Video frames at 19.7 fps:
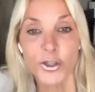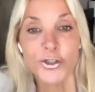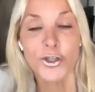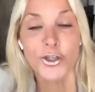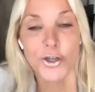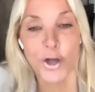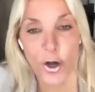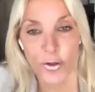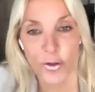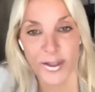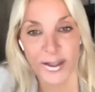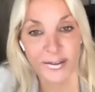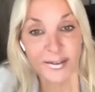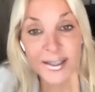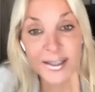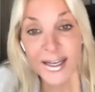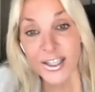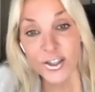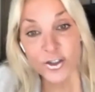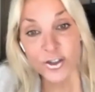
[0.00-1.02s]
to know that
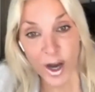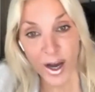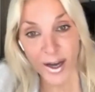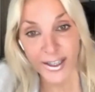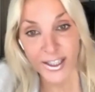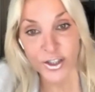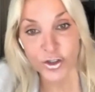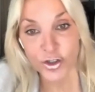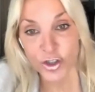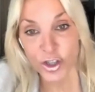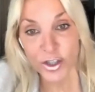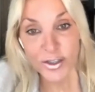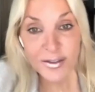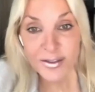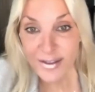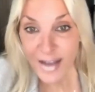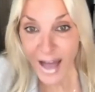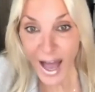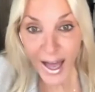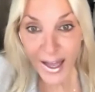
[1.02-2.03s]
THI is
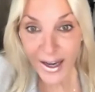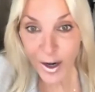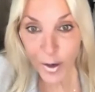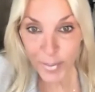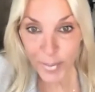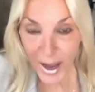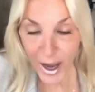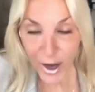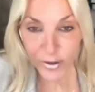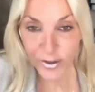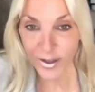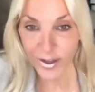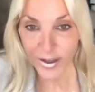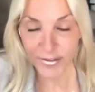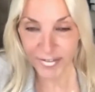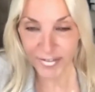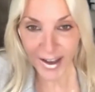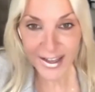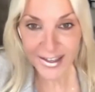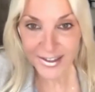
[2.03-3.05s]
just not about
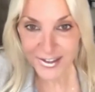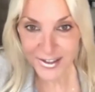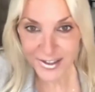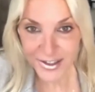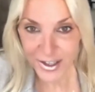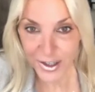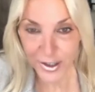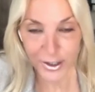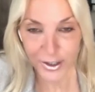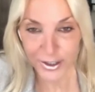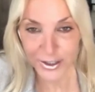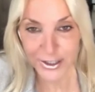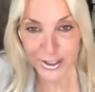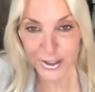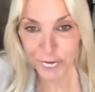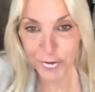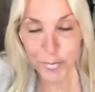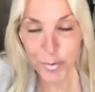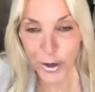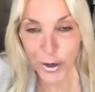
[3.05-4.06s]
events in
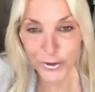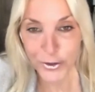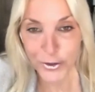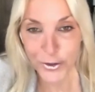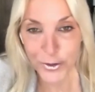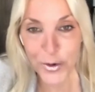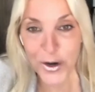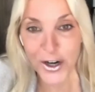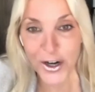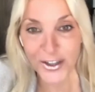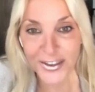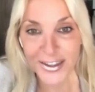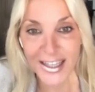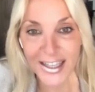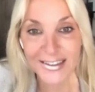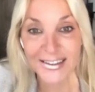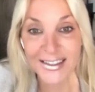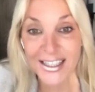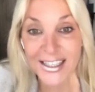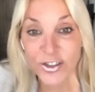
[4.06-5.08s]
different parts of the world,
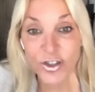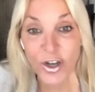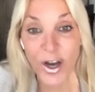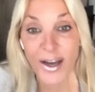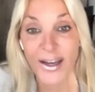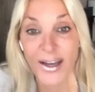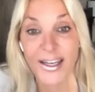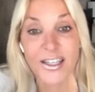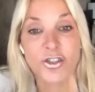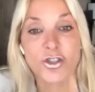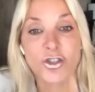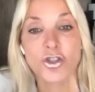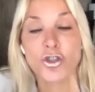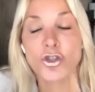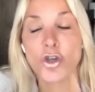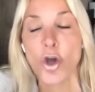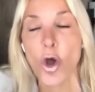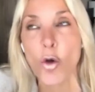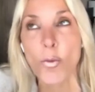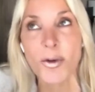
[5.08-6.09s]
that THI is
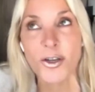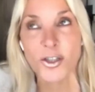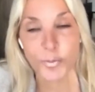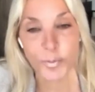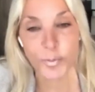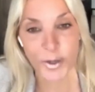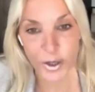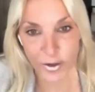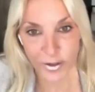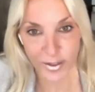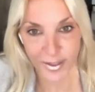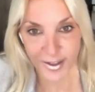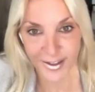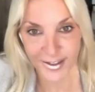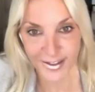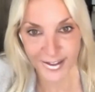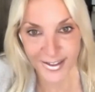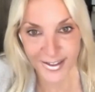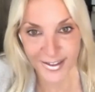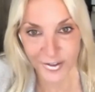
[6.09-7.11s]
so much bigger than
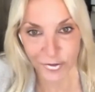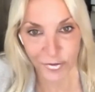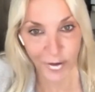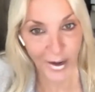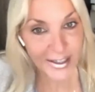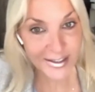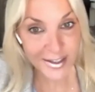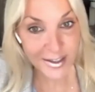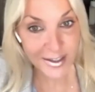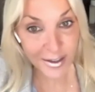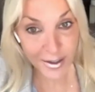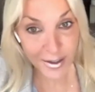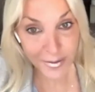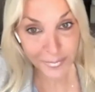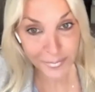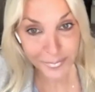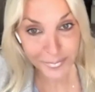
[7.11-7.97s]
this. Right, Tina?